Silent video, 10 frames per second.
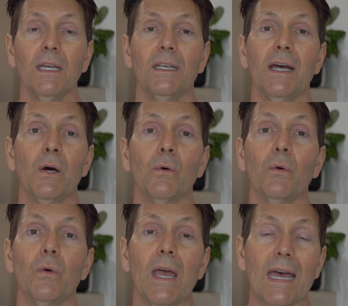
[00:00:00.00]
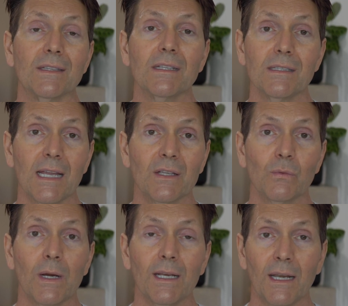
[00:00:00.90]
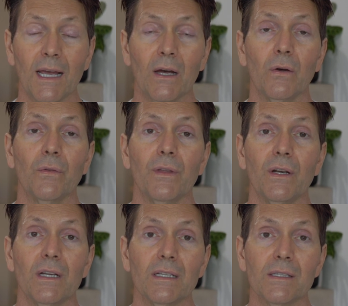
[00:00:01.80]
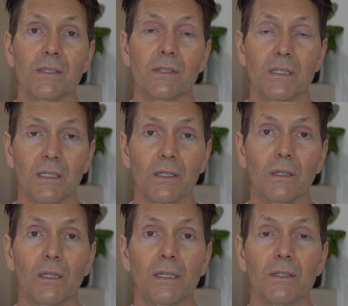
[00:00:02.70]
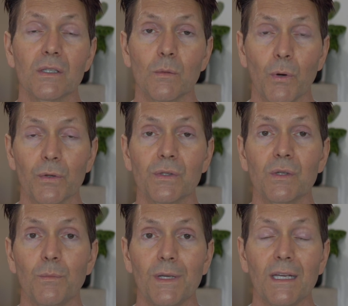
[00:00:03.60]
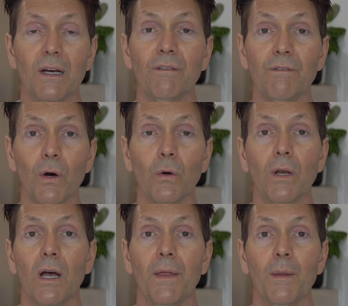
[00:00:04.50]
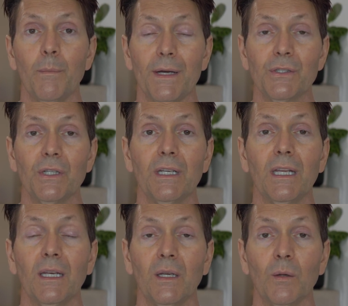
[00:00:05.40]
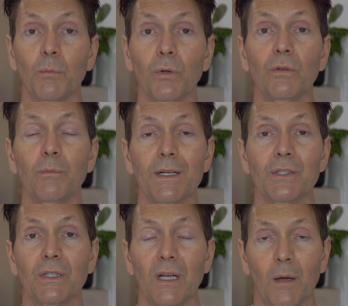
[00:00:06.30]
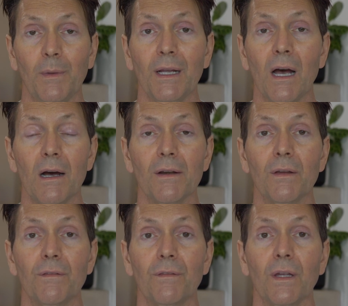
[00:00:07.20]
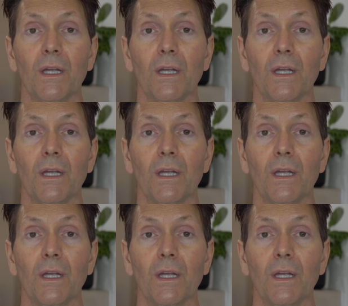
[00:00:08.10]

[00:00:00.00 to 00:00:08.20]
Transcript: Now, as it stands right now, there is still supposed to be a vote on the budget and an approved budget coming out of